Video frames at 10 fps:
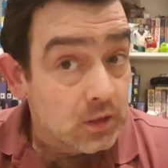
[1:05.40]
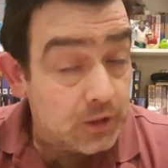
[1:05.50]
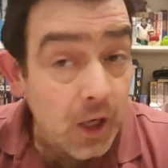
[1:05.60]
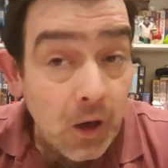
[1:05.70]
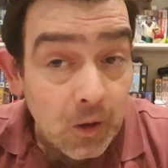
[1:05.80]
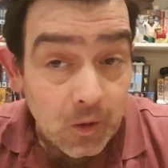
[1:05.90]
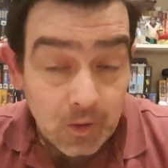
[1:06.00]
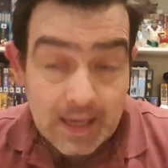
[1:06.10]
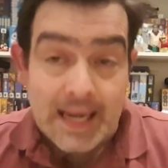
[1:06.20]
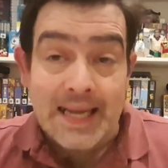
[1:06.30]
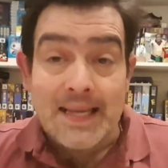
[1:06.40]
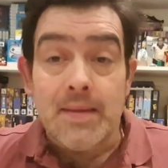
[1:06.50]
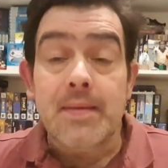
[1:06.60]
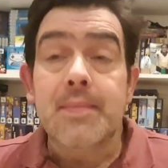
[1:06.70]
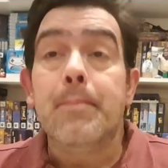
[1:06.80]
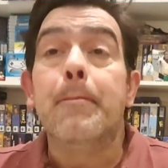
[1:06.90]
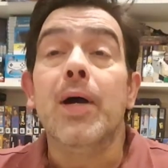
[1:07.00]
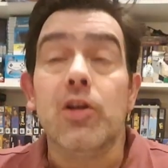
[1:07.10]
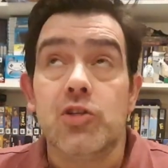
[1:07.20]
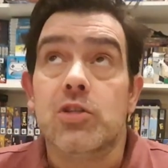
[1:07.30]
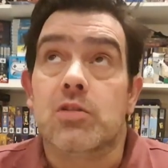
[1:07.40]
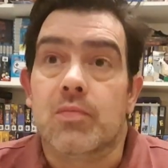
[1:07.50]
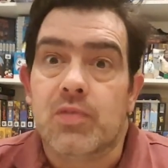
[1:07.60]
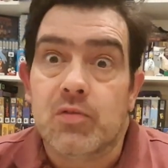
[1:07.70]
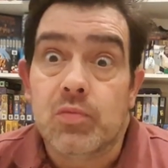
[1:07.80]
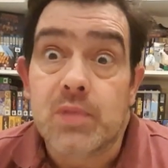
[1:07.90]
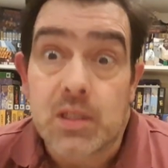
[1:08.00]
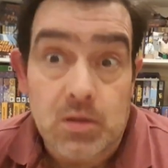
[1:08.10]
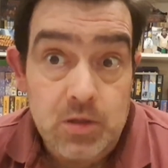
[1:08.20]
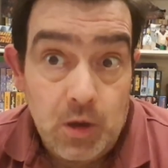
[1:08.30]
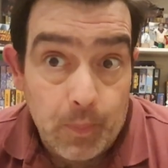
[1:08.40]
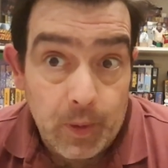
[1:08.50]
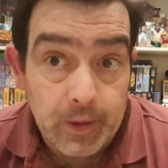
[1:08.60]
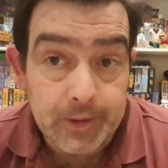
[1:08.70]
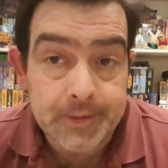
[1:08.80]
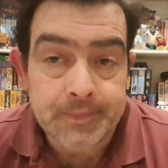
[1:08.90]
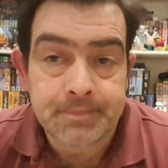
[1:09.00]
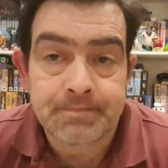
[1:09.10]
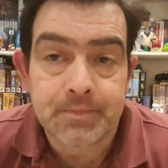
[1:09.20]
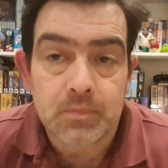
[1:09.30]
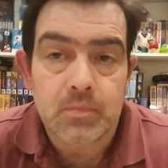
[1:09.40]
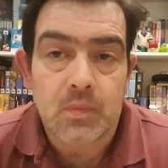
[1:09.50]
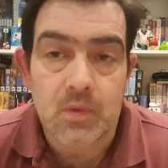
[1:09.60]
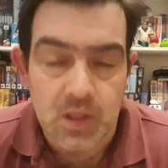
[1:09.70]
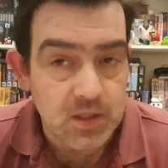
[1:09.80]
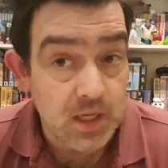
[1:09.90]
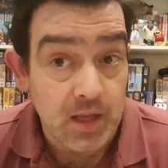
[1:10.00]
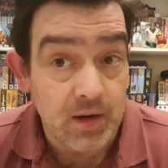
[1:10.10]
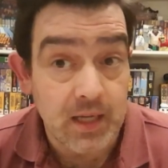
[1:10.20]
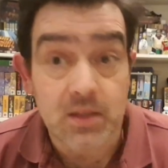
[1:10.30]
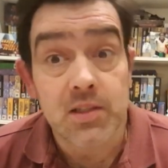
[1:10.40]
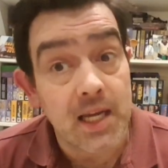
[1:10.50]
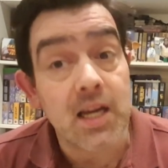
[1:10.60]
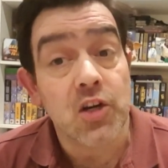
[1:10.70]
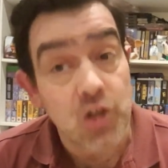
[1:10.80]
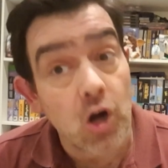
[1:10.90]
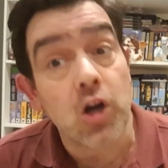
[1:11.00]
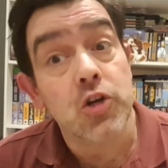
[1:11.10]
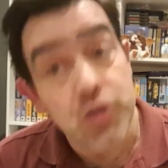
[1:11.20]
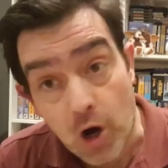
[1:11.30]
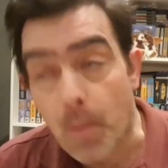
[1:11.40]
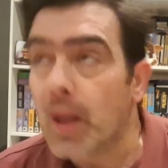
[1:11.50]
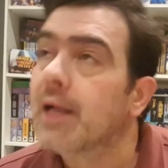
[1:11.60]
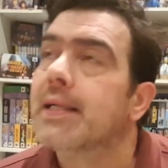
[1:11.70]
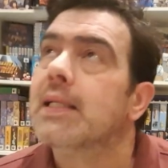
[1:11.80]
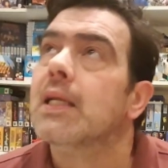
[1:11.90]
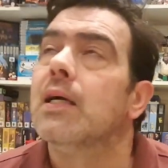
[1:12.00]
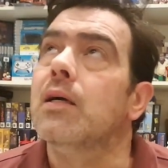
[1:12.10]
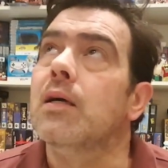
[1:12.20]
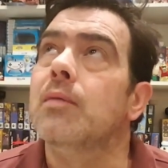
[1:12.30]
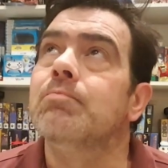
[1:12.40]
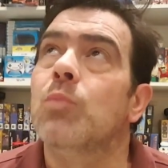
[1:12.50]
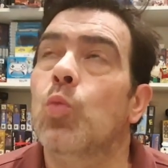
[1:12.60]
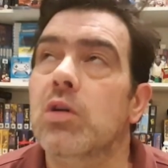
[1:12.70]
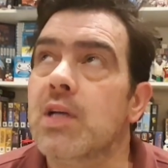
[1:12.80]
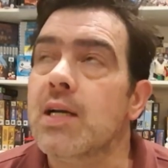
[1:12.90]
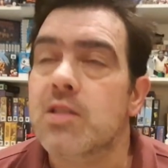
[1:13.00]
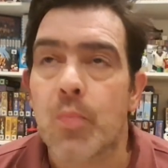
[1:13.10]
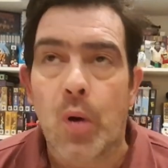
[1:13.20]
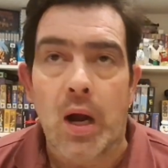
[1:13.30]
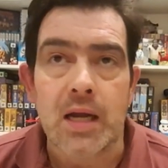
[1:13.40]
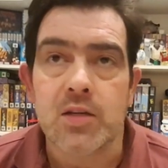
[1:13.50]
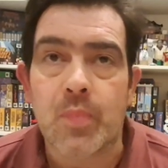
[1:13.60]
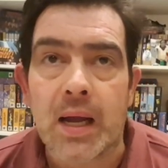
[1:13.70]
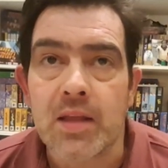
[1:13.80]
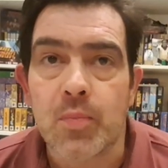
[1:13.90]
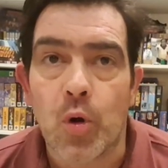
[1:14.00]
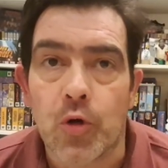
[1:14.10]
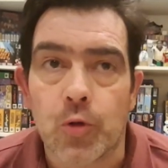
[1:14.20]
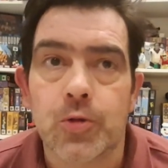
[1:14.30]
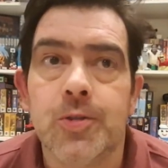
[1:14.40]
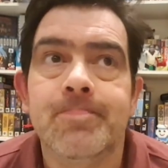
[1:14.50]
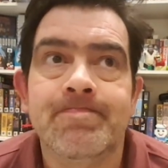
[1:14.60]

So, I purchased something from TikTok shop. Did I say that right? TikTok shop. Was I surprised by the product?